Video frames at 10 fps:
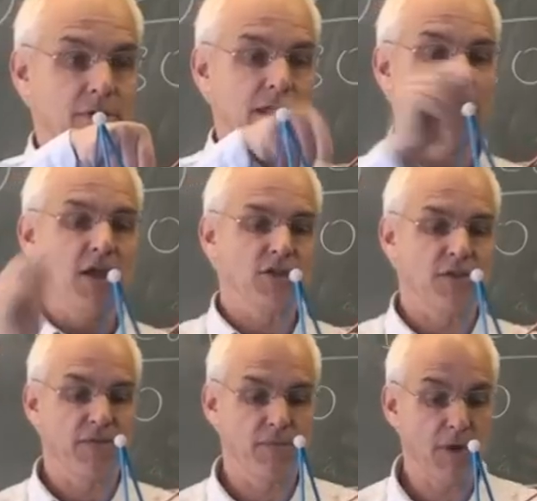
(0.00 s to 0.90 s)
Okay,
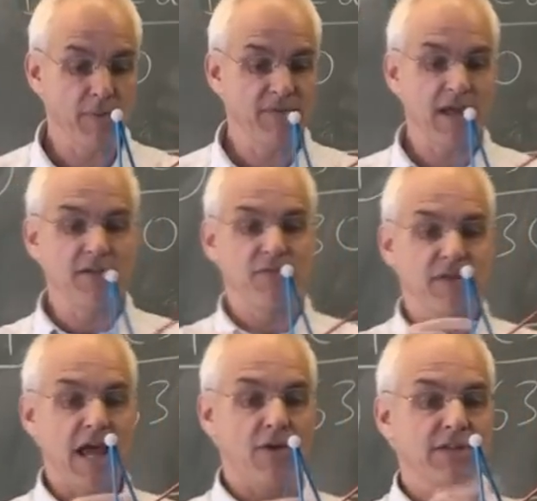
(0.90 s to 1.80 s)
so the, what we've done
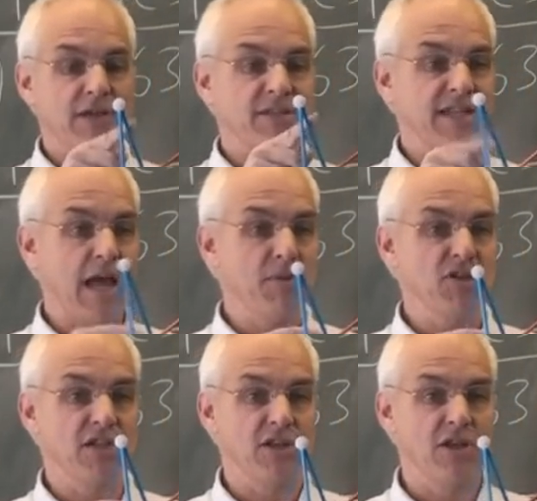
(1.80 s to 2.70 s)
now is I've
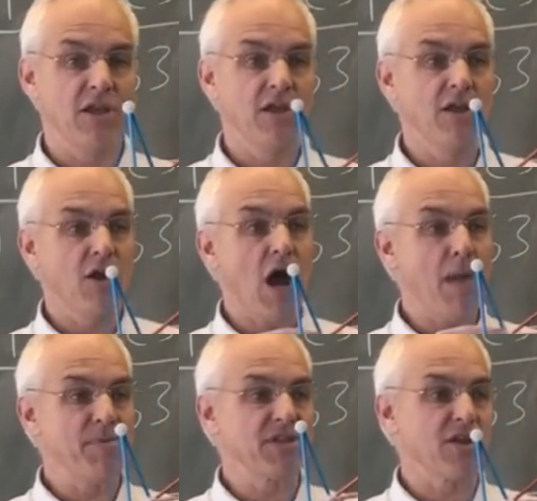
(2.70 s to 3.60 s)
established the
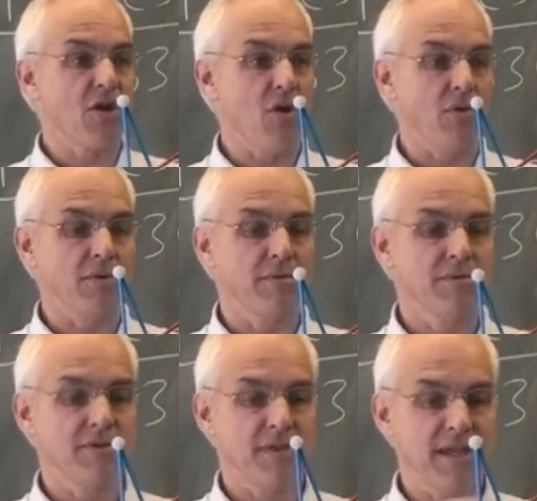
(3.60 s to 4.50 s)
opposite cone.
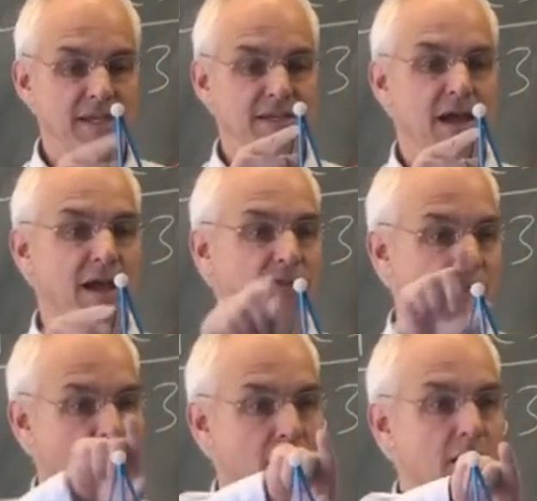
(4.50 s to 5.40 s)
So these guys
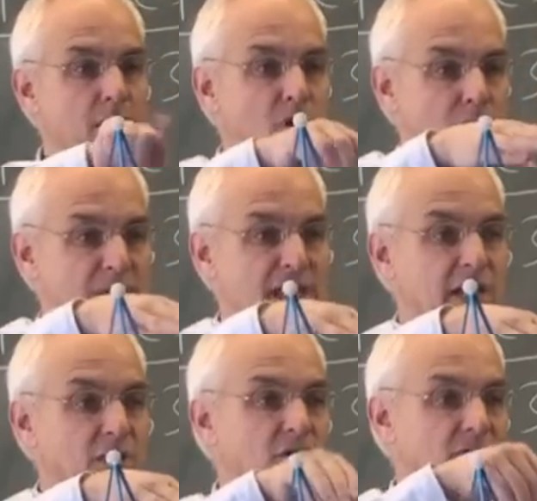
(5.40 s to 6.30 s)
are
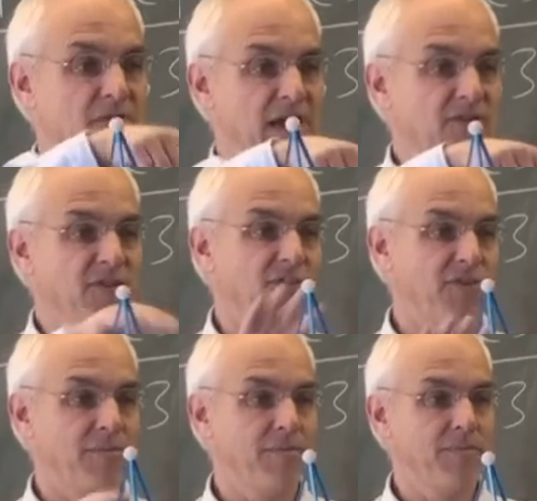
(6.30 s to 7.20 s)
perpendicular to the
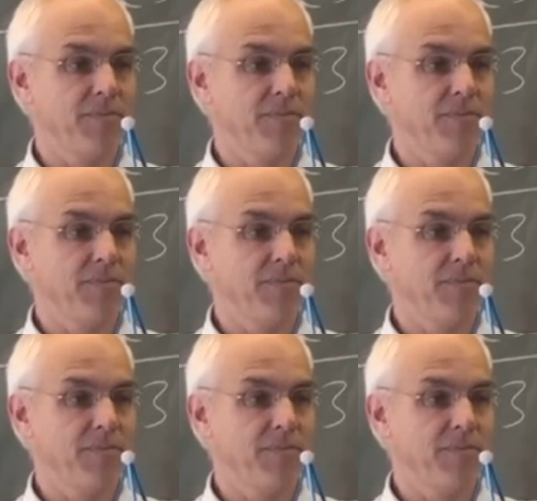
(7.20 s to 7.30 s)
faces.